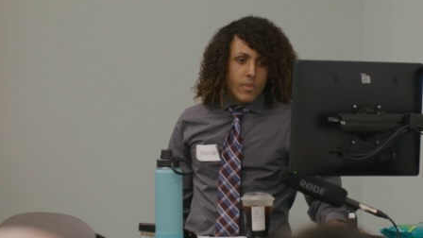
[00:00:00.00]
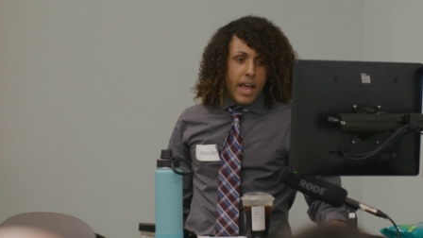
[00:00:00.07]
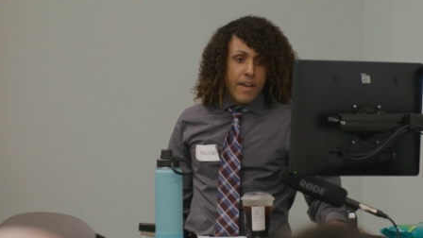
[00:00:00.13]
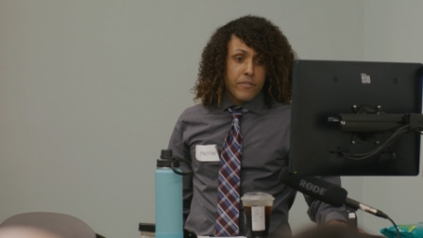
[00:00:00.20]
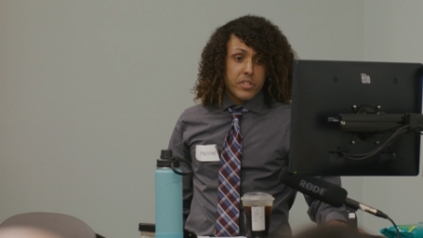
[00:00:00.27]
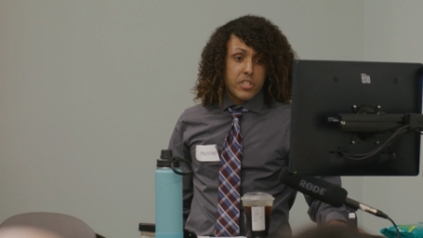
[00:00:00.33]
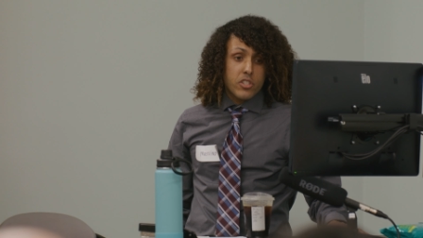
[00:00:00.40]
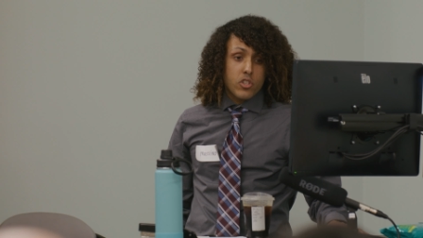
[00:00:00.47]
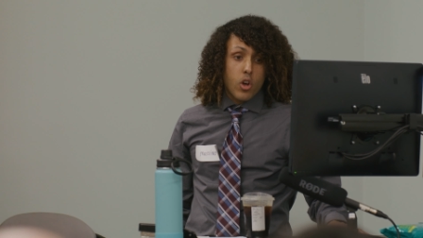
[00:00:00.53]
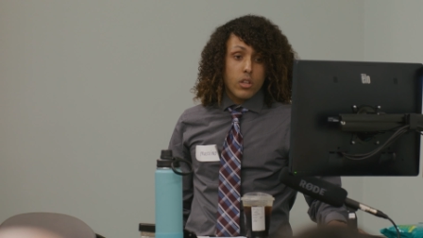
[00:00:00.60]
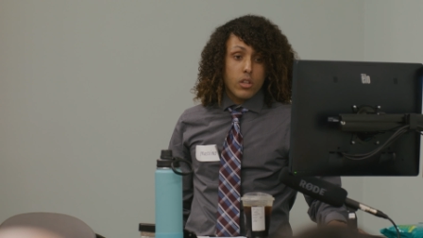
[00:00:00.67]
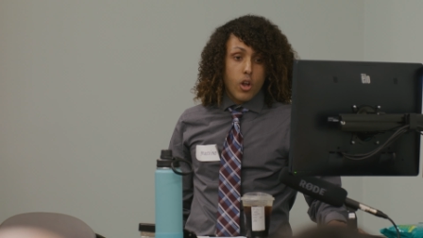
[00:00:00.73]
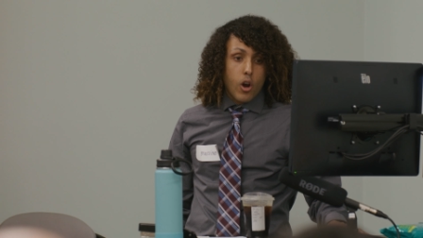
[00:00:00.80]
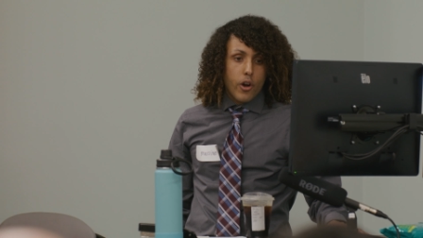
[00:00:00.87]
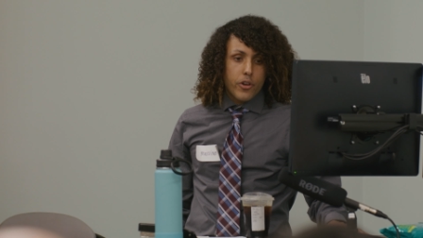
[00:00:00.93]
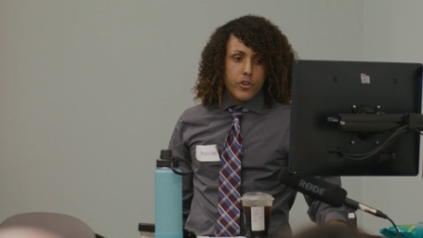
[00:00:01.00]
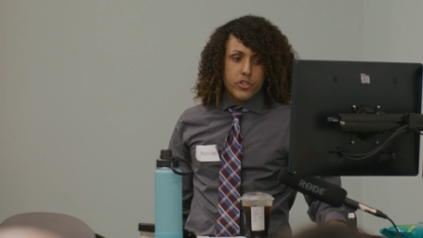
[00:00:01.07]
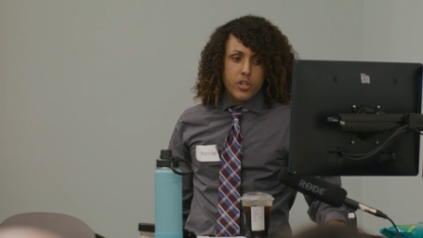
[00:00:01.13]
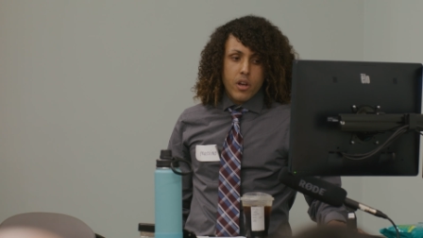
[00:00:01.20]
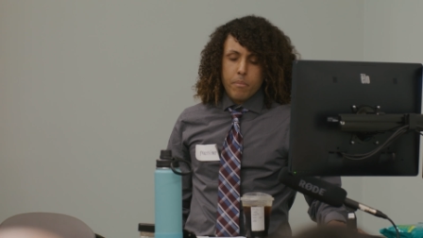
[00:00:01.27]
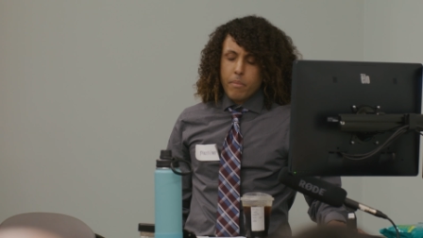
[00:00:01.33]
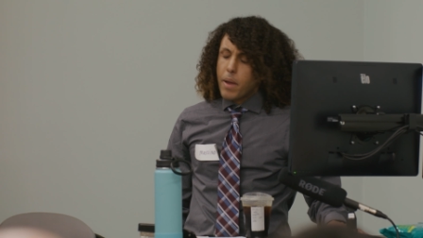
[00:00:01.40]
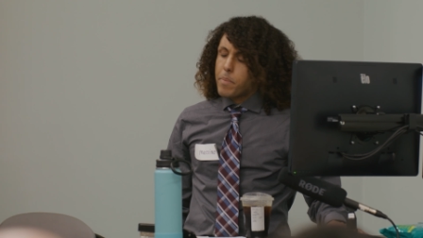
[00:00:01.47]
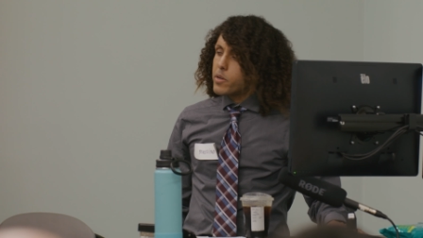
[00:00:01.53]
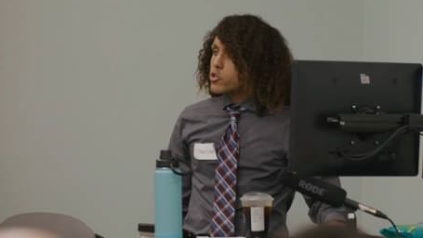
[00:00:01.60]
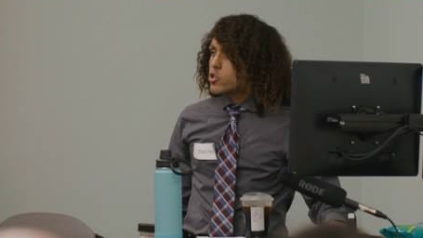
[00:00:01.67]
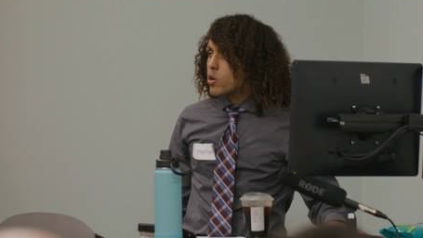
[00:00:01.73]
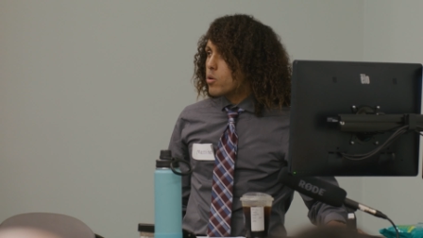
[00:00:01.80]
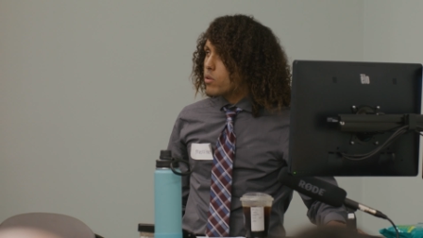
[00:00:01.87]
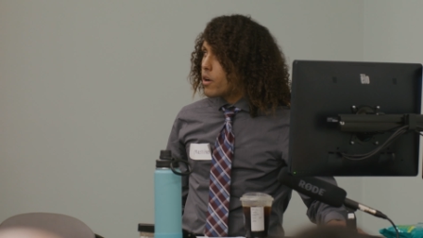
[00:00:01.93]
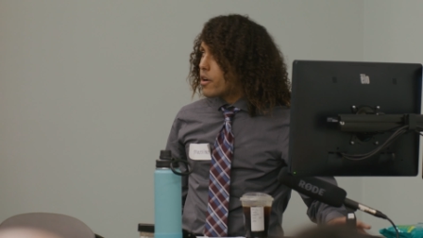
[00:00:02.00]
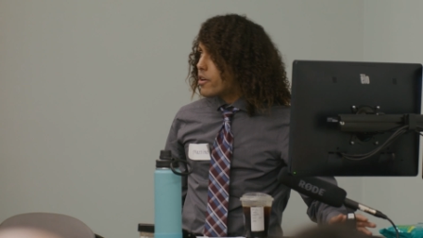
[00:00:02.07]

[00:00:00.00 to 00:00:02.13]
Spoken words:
emphasis on large, might be so